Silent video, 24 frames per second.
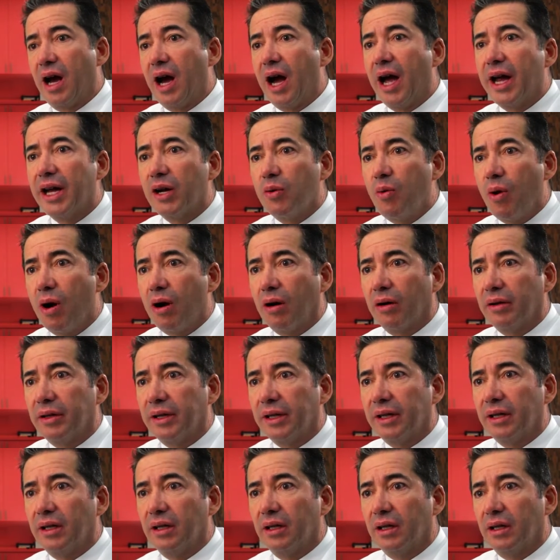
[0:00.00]
high
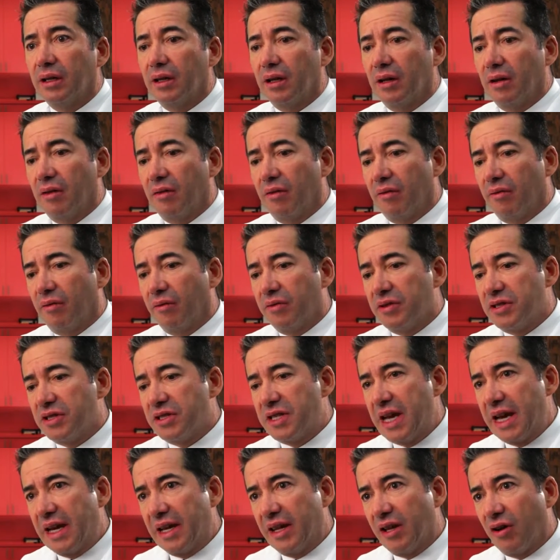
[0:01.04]
quality,
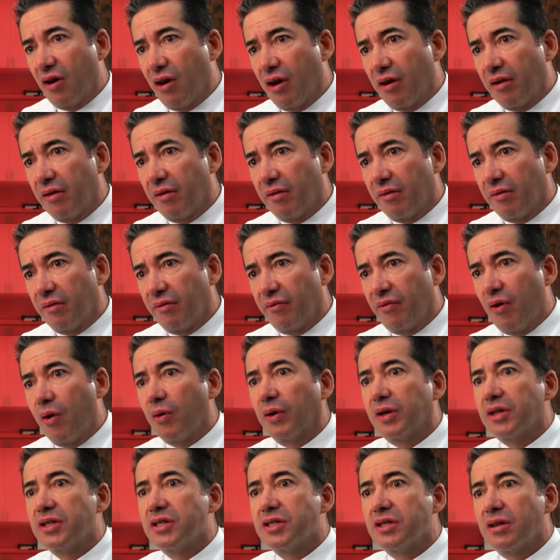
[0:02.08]
state of the art,
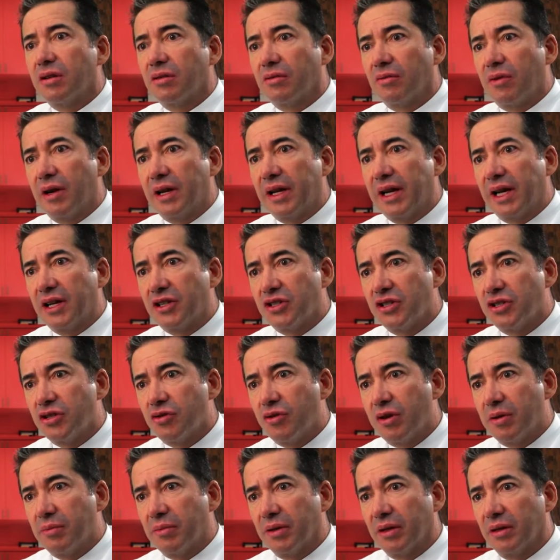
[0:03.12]
focused radiation
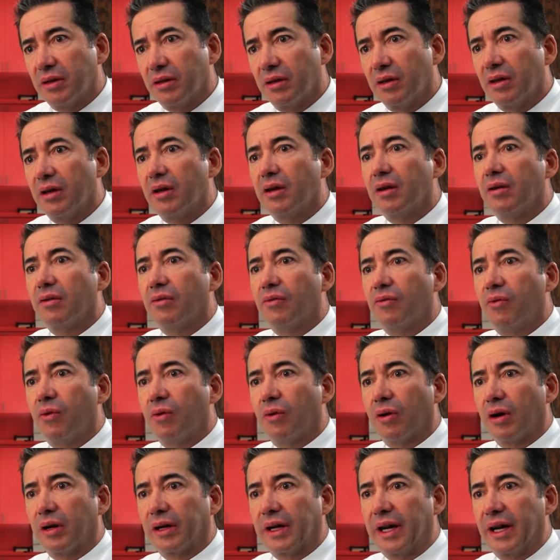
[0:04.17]
treatment
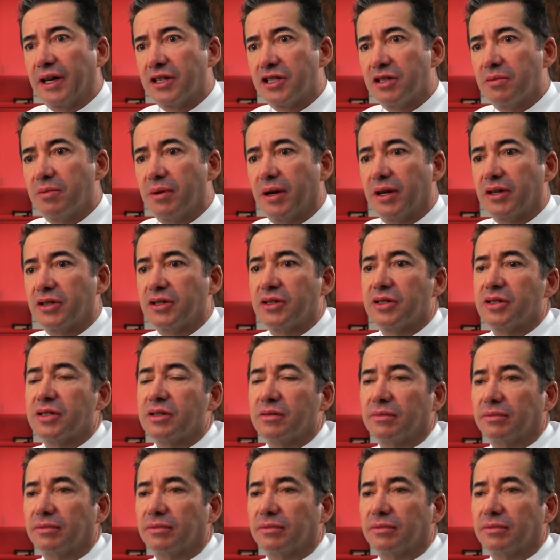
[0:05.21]
for our cancer patients.